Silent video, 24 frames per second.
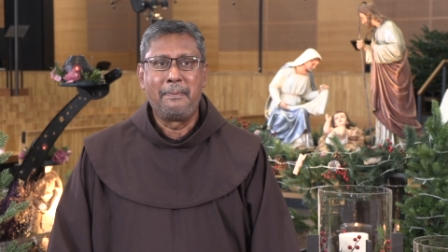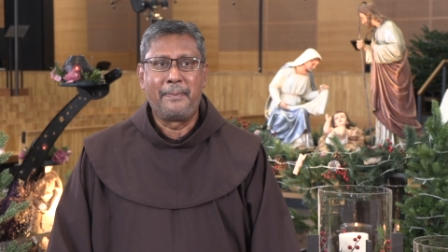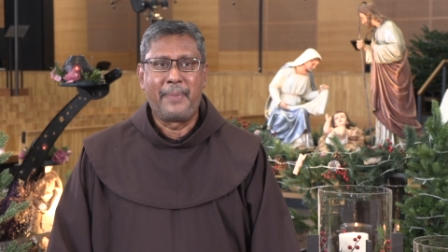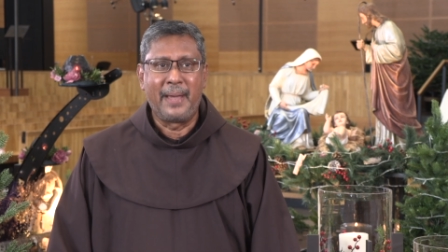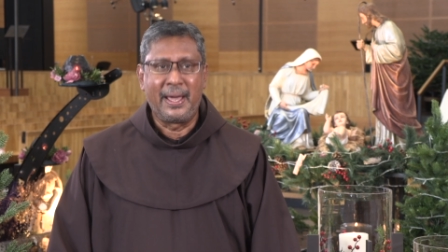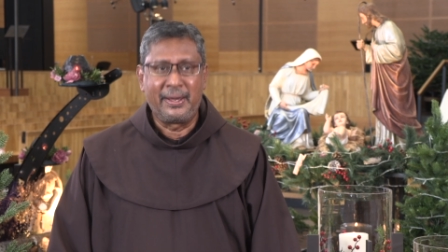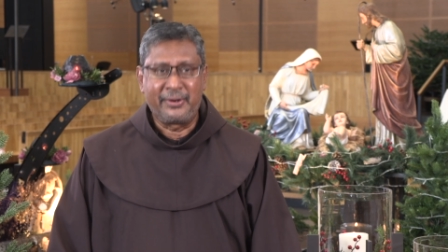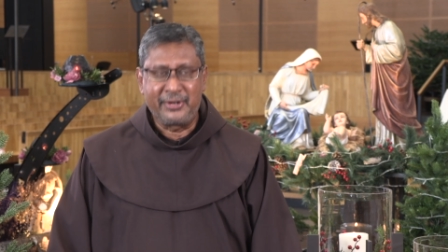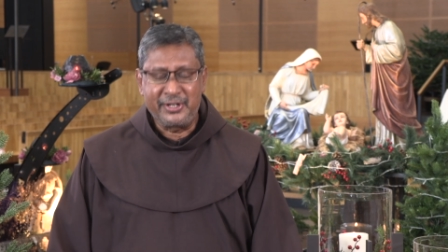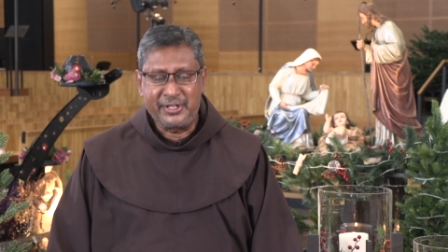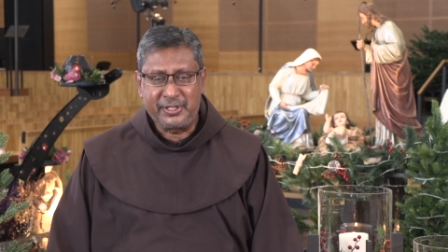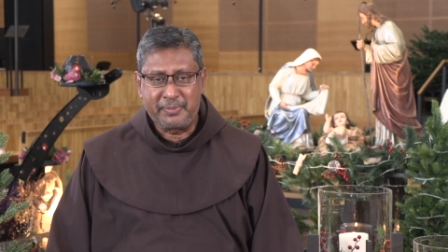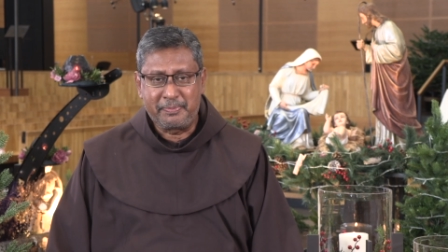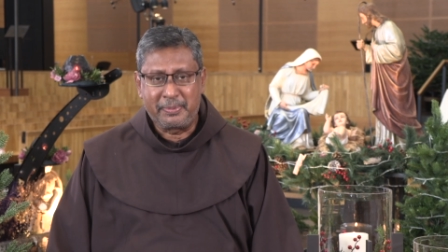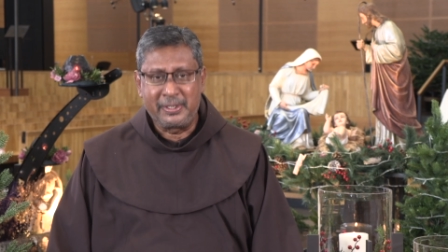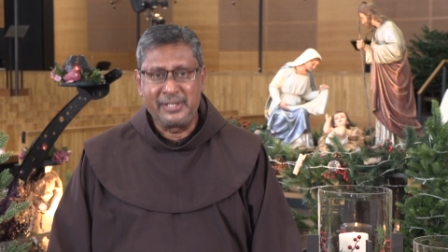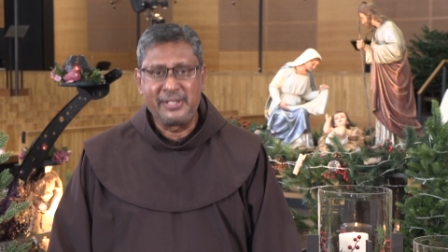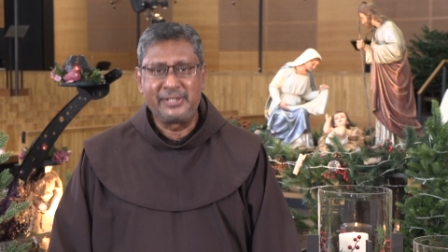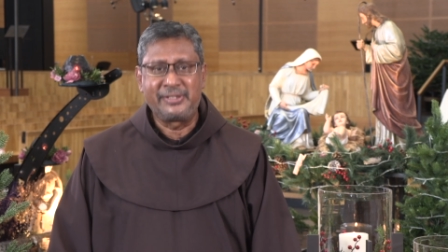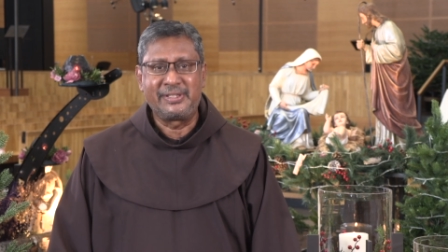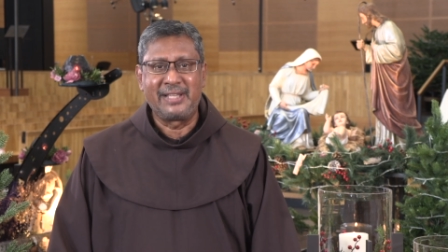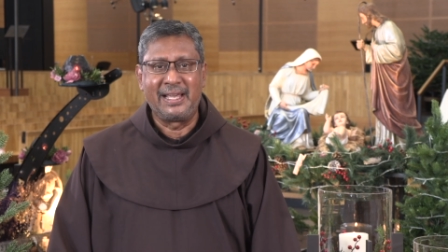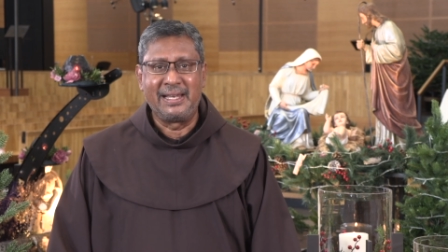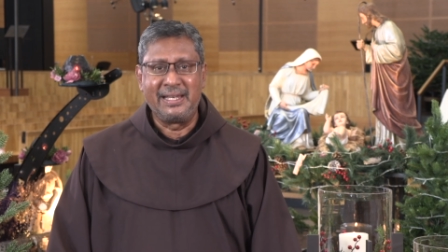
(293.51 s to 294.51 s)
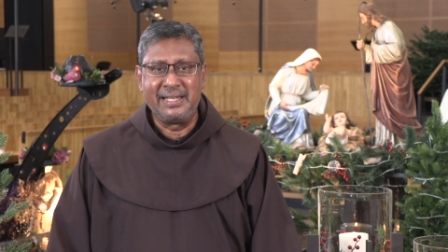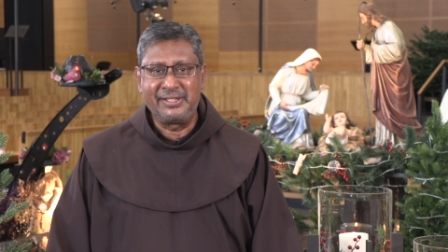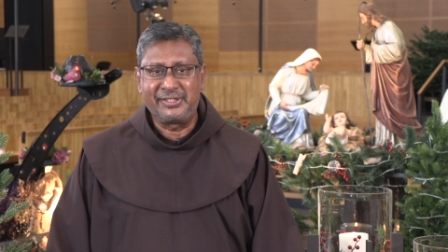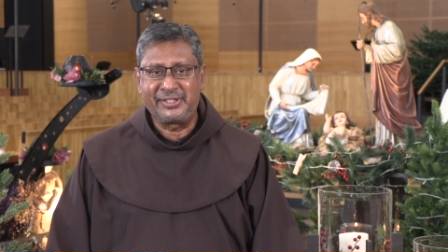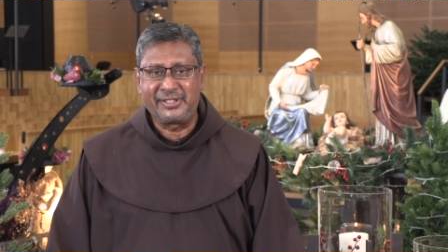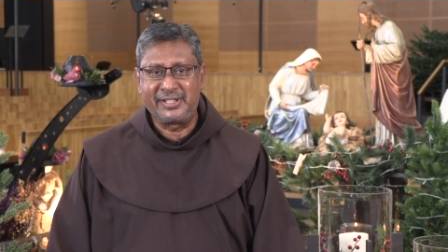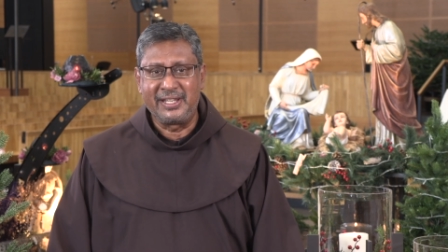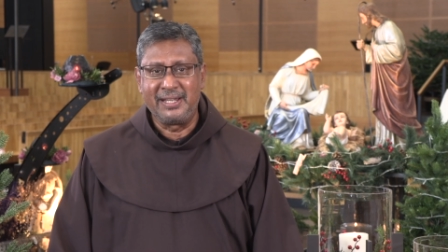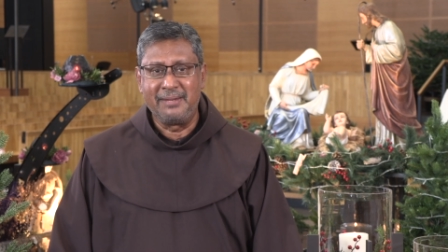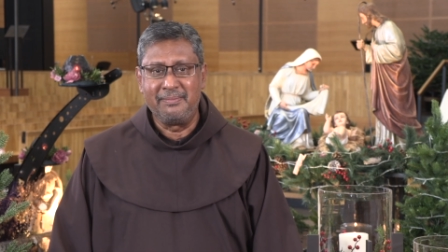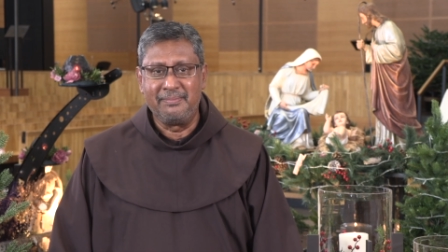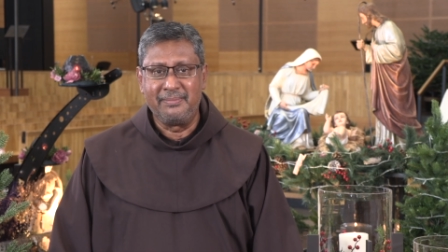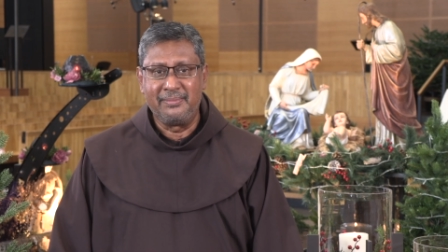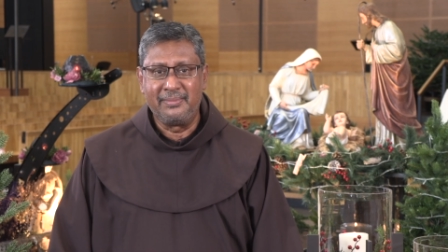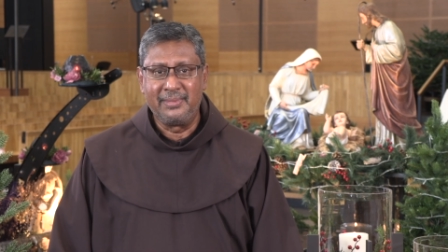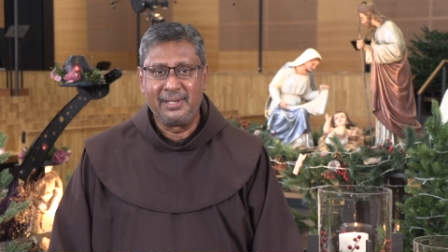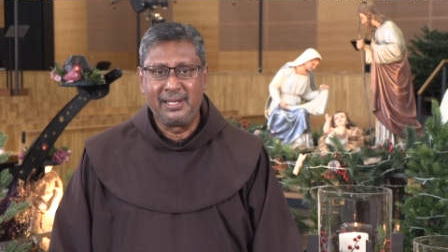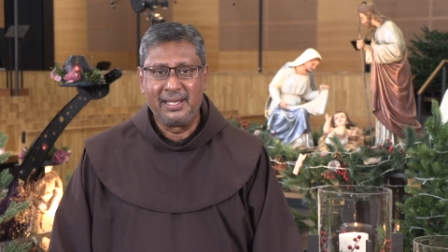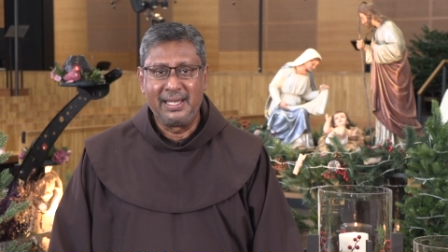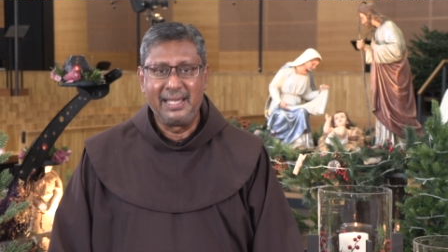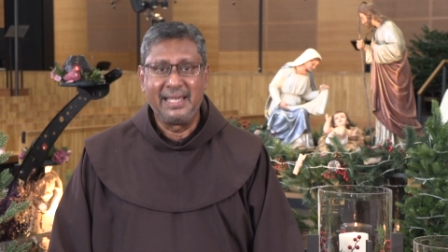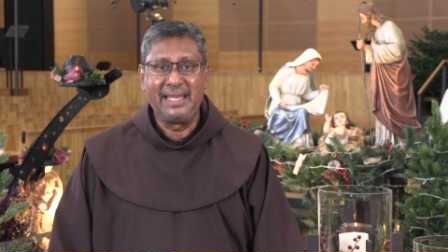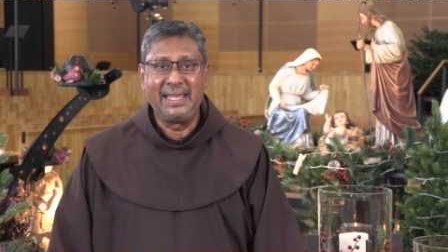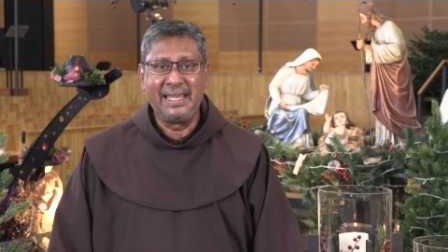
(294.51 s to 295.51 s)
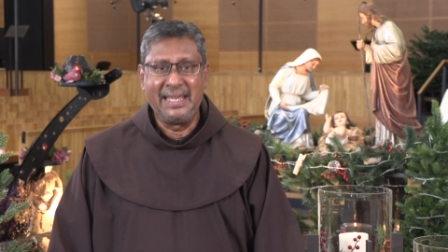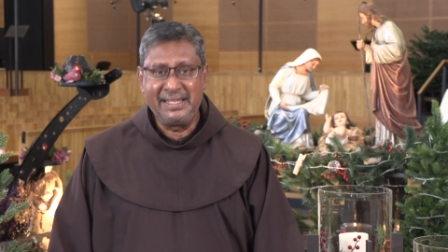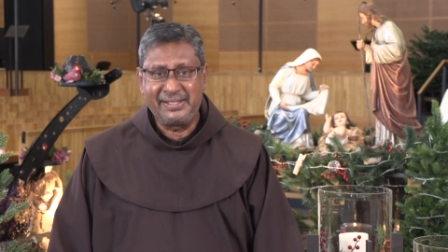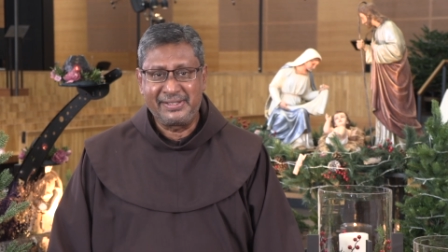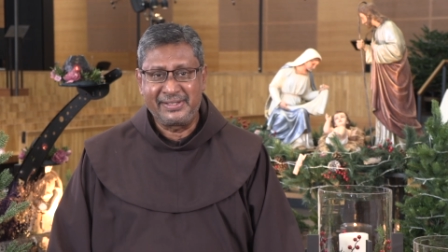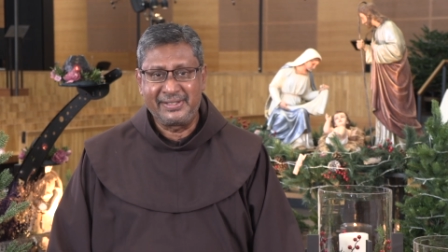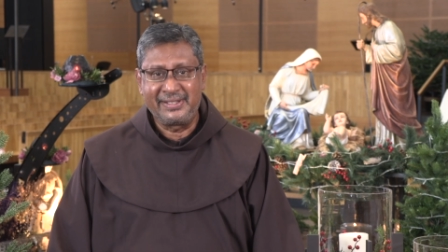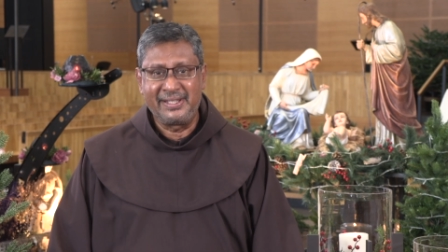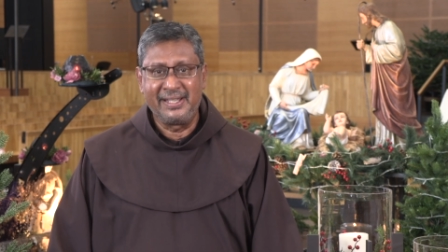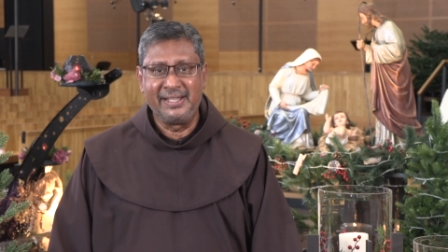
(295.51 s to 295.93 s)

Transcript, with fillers: parish priest and his team is